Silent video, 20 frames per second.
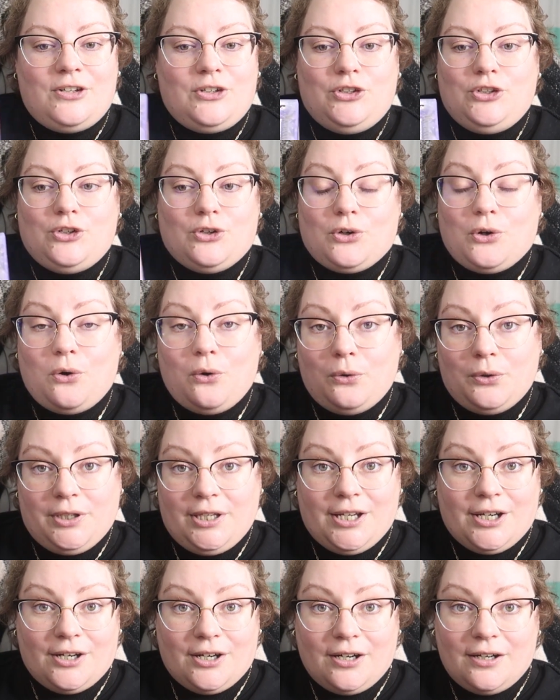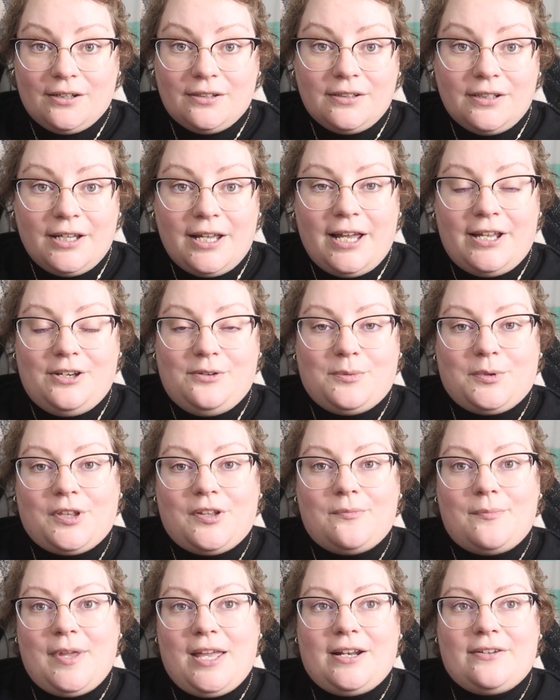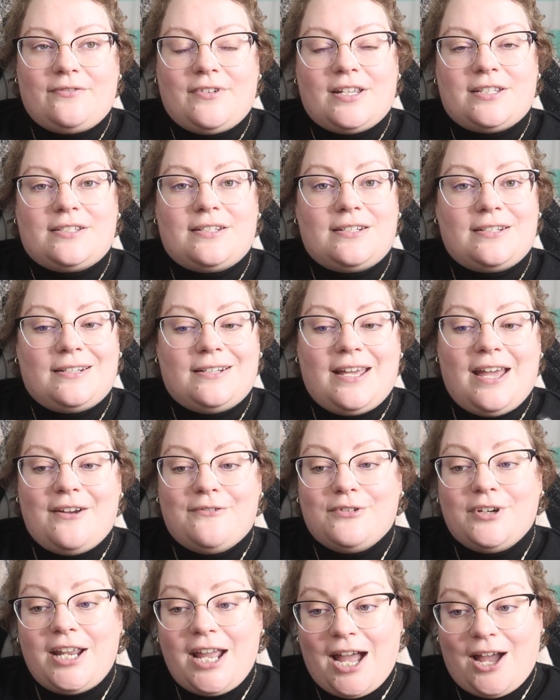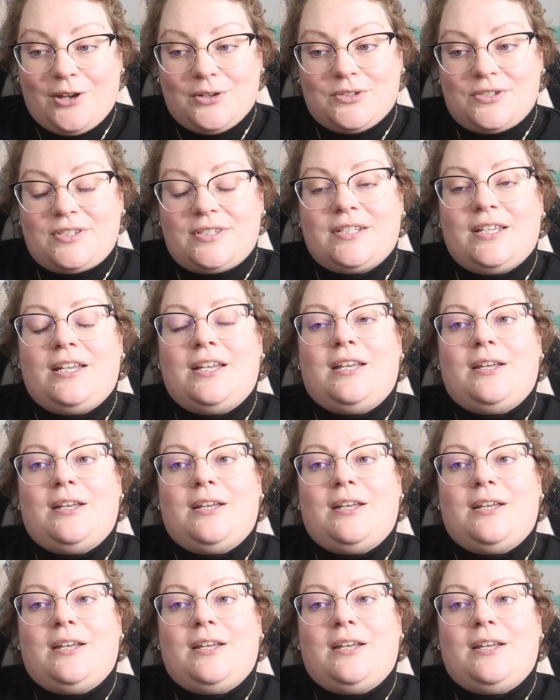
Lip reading: your whole year, and you will have manifested in every house.